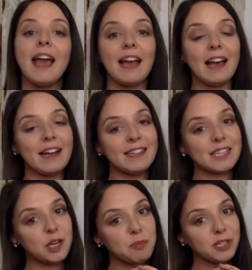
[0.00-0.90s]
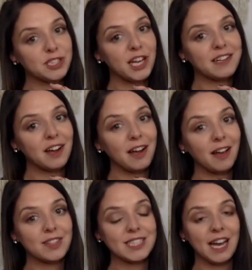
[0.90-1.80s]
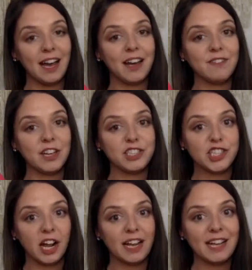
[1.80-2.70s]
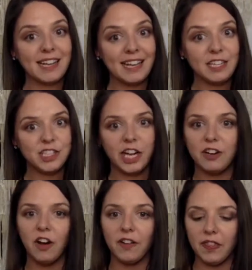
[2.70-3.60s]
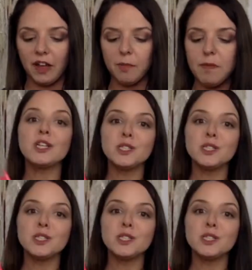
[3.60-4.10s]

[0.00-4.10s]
and I appreciate not having to have a giant keychain on them.